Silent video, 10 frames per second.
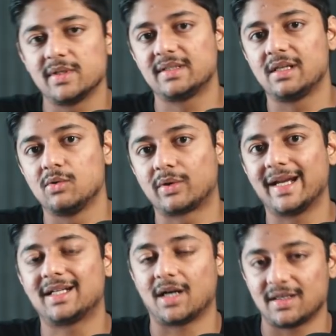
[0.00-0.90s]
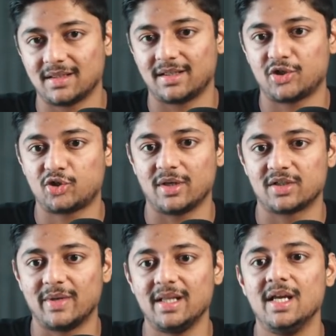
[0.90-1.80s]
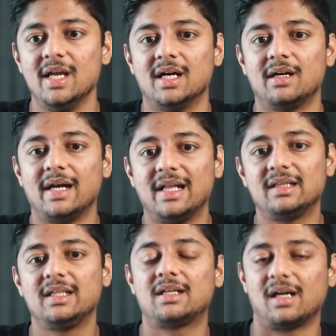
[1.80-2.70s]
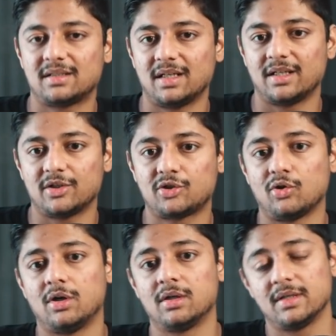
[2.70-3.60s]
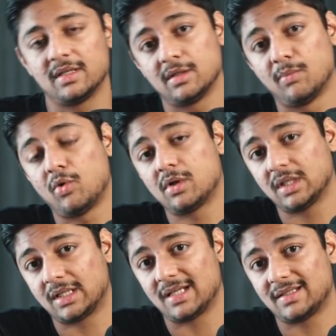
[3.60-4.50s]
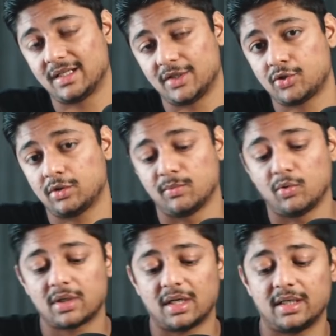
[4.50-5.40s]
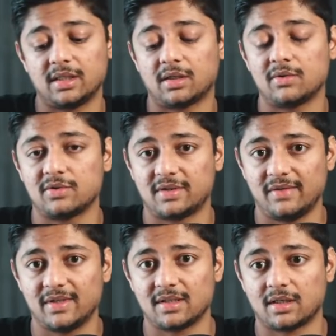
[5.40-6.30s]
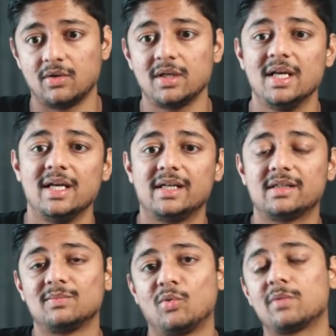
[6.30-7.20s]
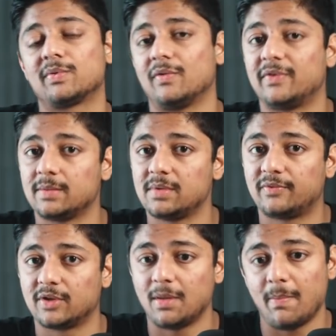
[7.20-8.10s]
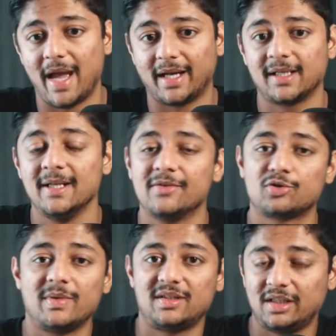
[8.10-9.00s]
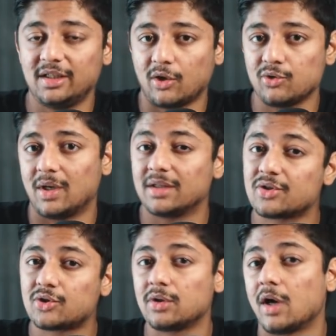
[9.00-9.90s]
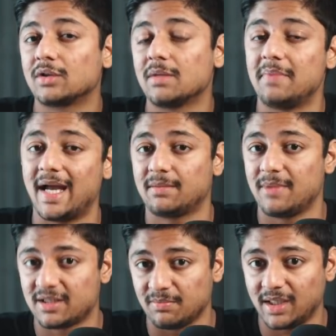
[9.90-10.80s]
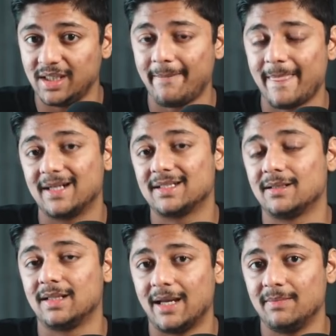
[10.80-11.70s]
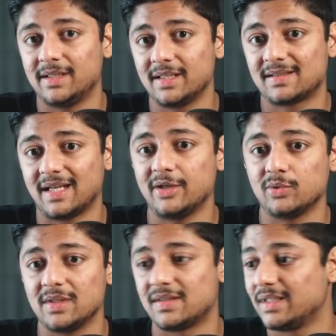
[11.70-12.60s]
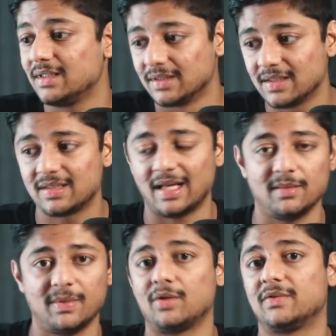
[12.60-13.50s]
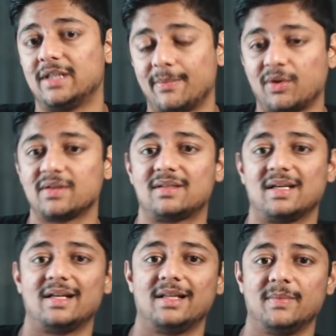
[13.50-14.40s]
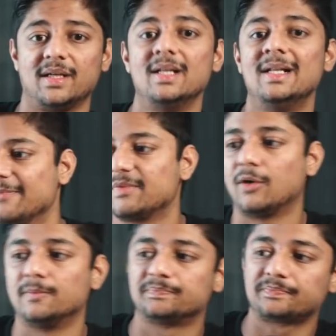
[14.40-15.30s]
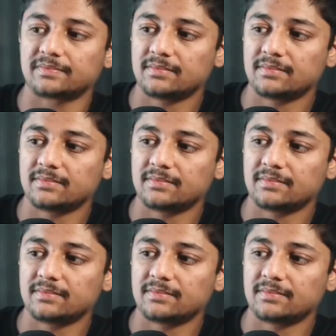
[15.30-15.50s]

is they look at CASA ratio as well. A healthy CASA ratio is the more the CASA ratio, the more current accounts to savings account, it is more profitable for the bank. So basically now you understood how the bank makes money, and in the liabilities side, you will see this element of the deposit side element. Now,